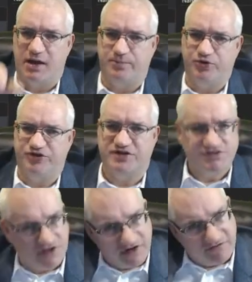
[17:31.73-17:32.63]
and put
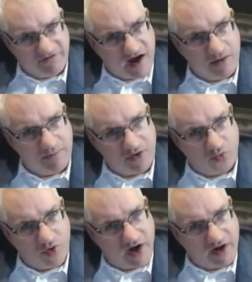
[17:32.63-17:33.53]
this in an environment
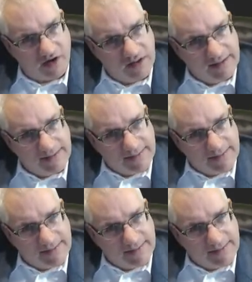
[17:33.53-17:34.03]
where